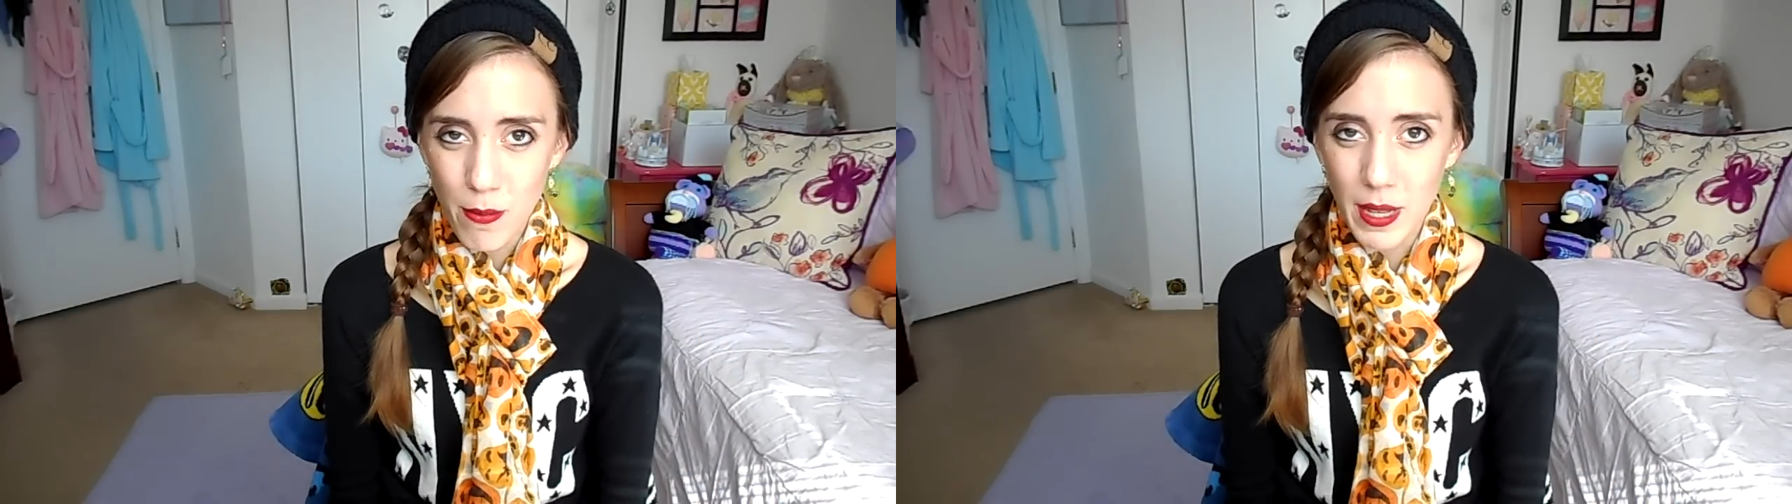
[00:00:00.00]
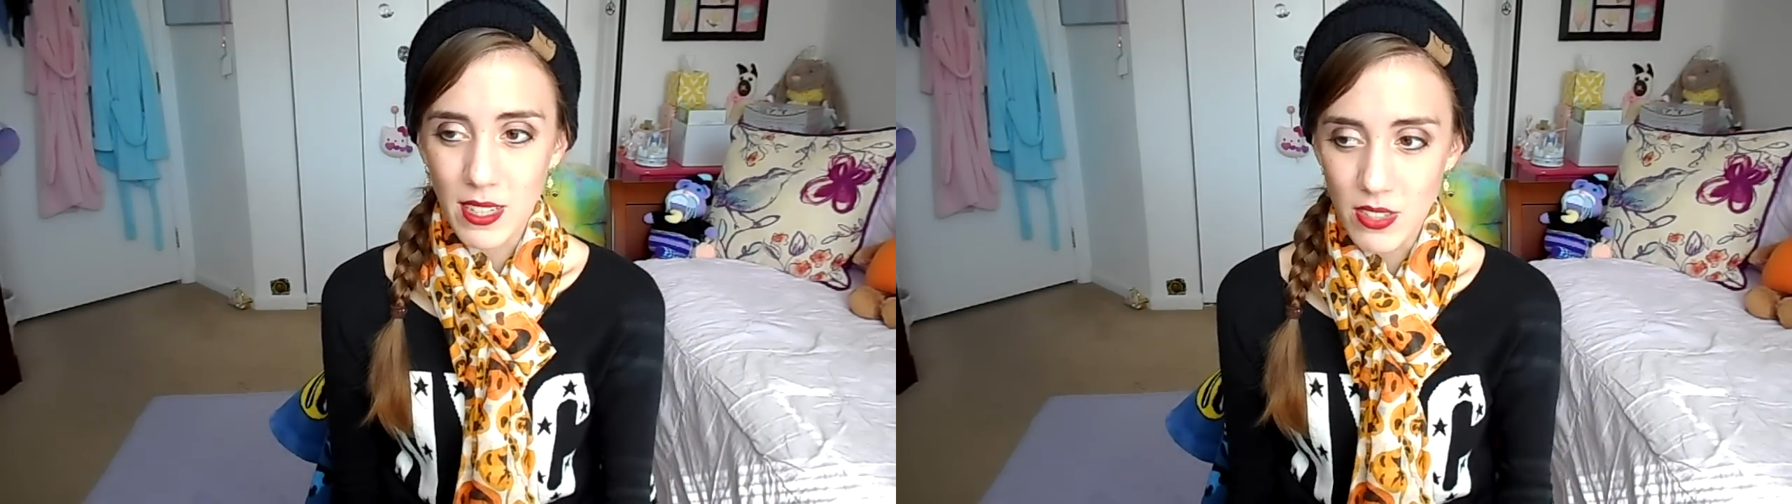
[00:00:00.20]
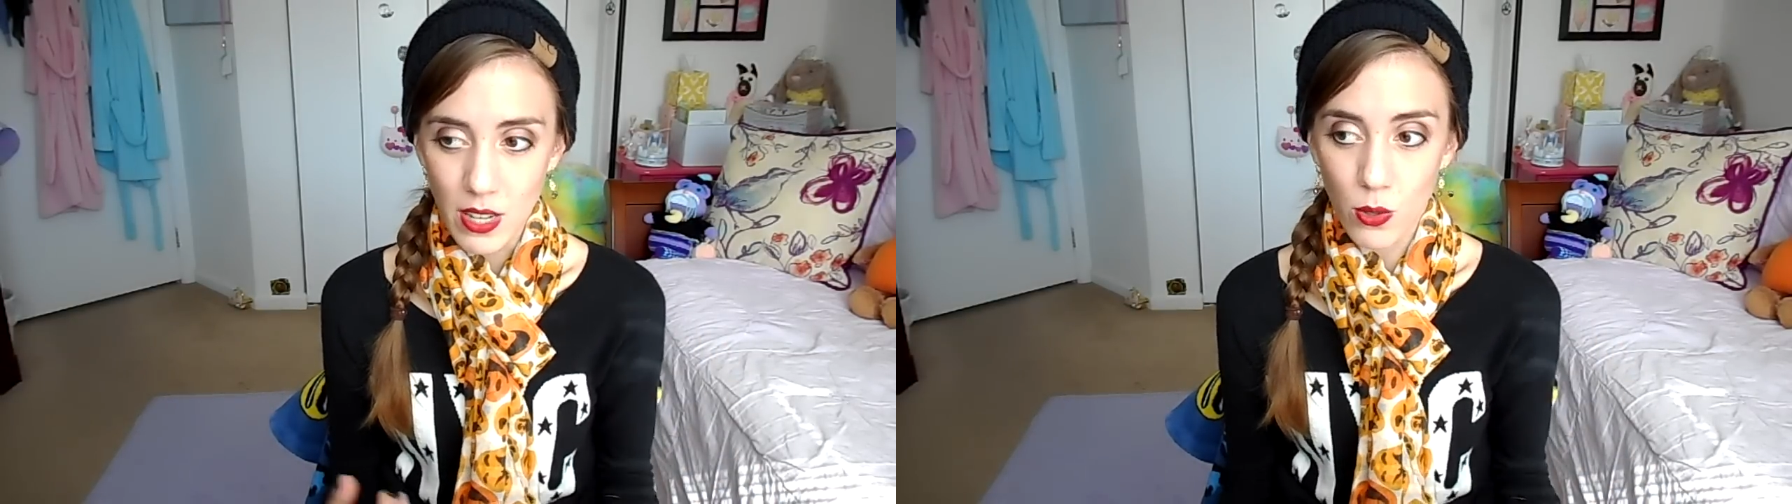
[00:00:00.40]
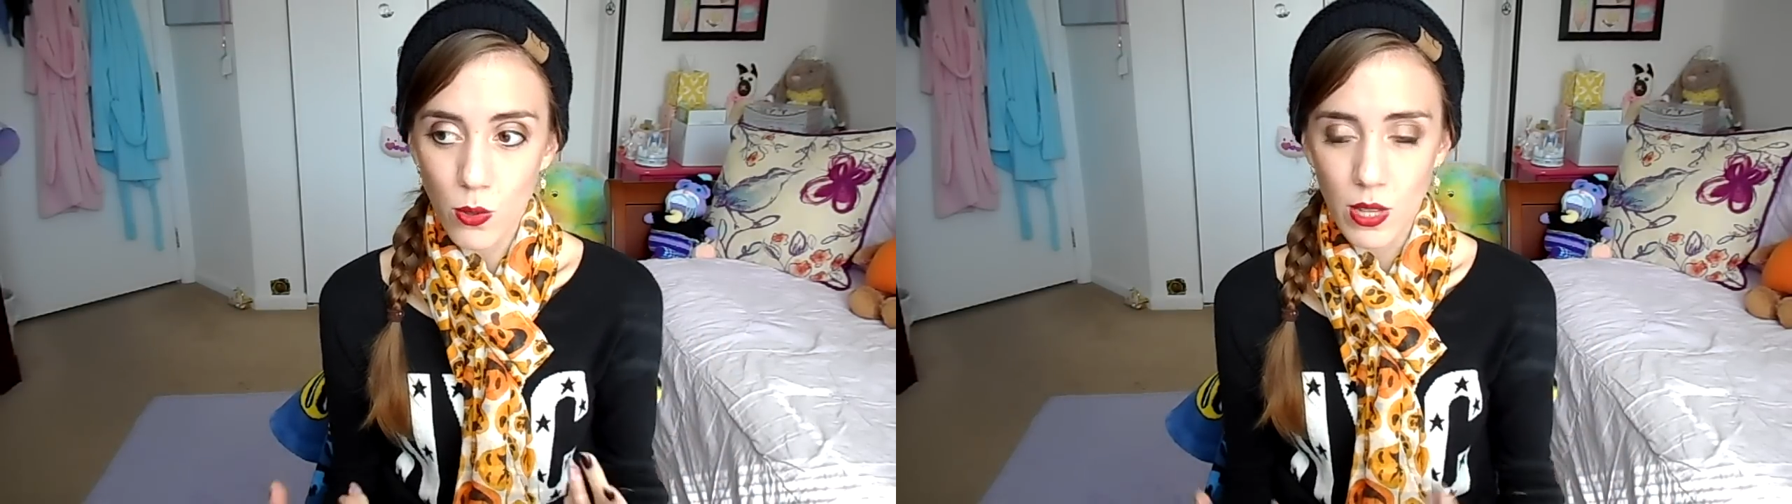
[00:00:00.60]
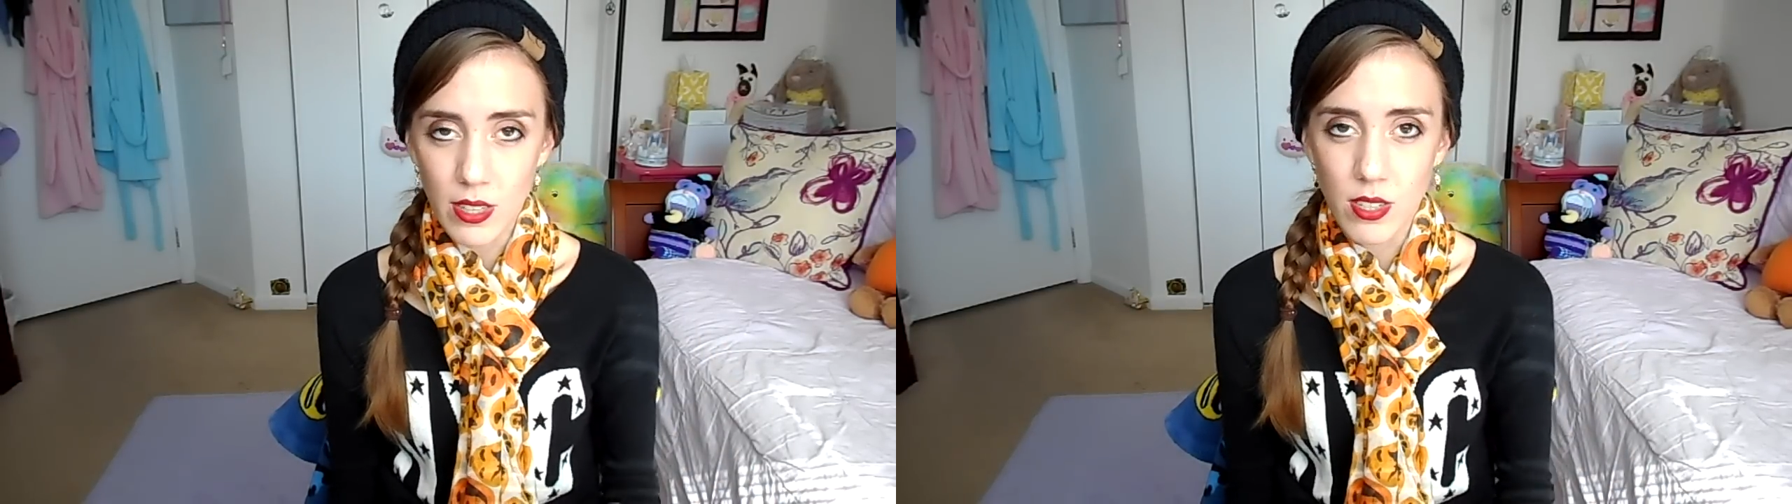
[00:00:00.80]
for me is like,
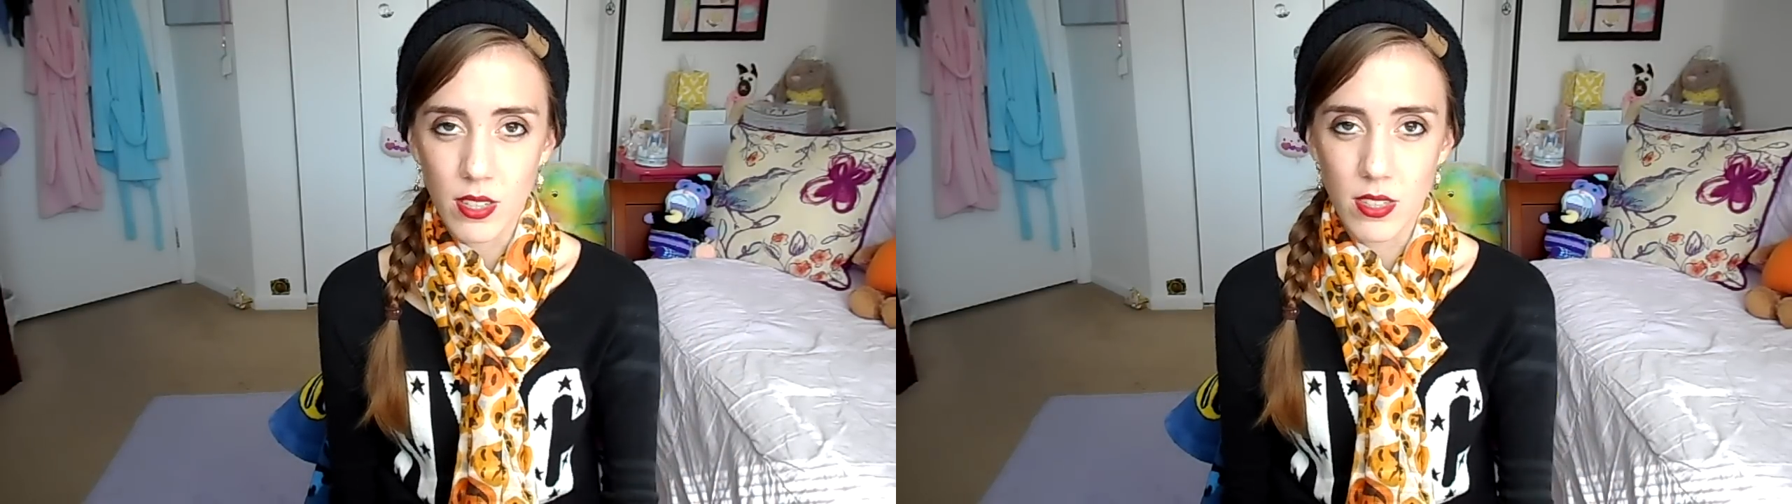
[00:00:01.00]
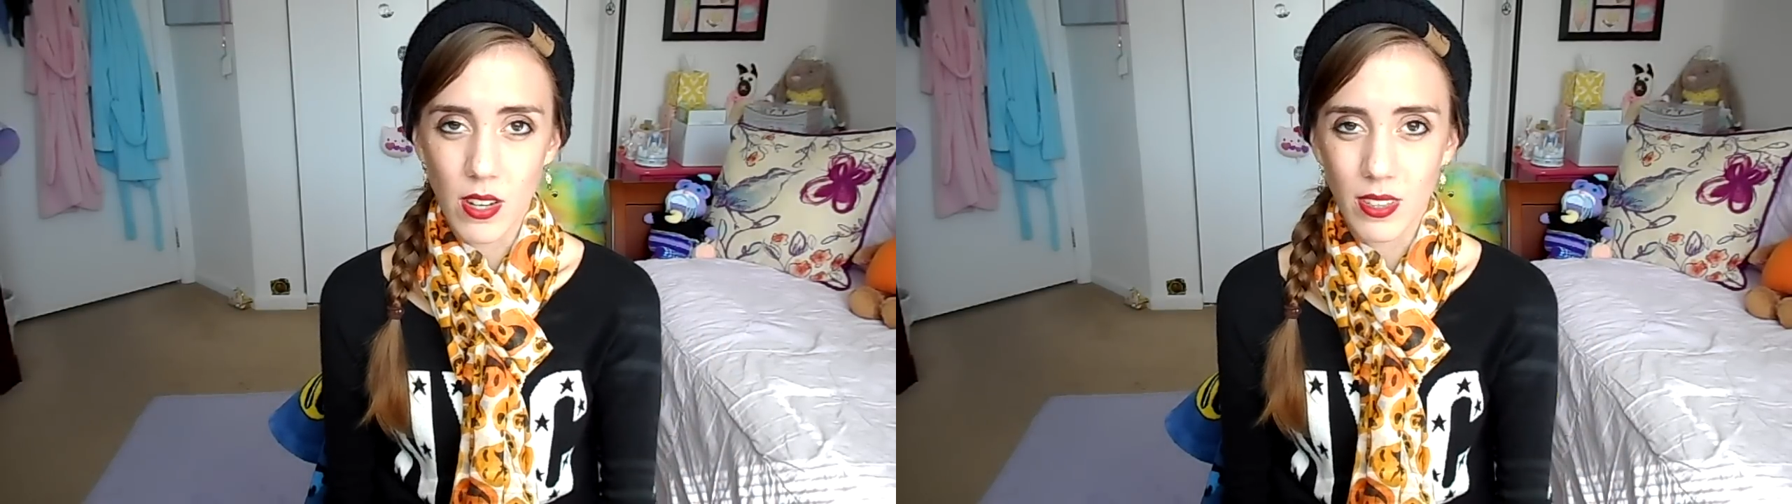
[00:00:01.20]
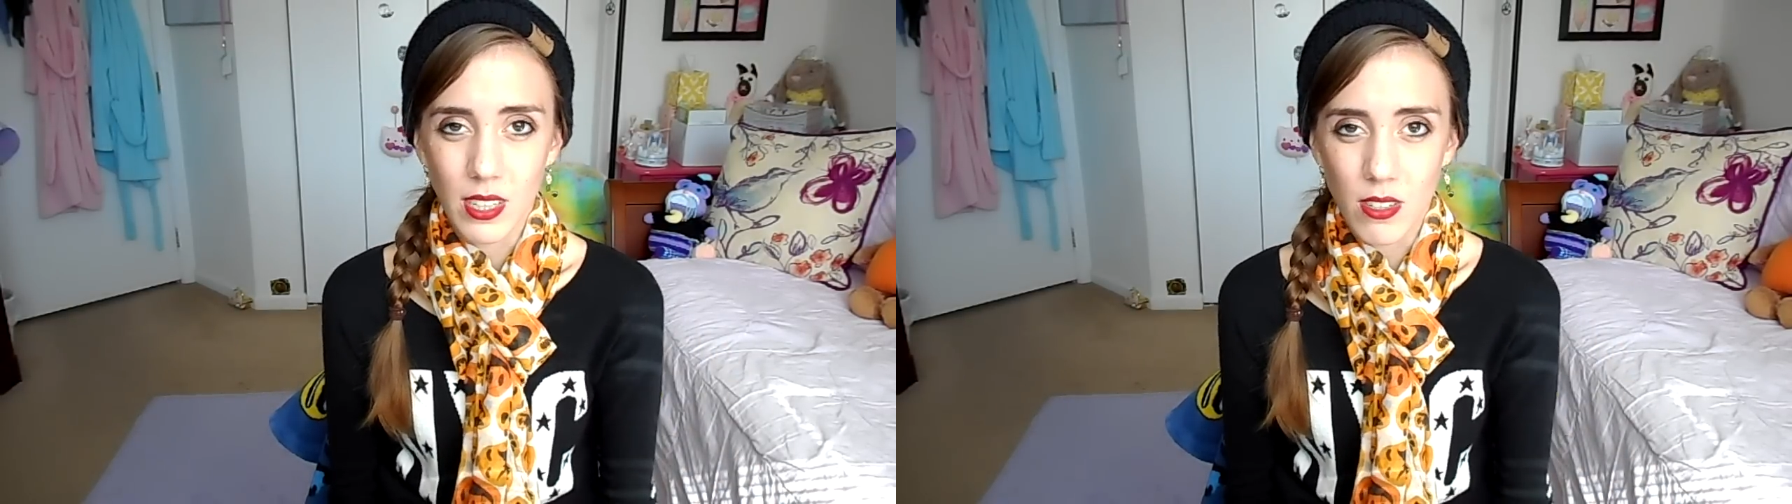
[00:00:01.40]
ooh, that's a good song,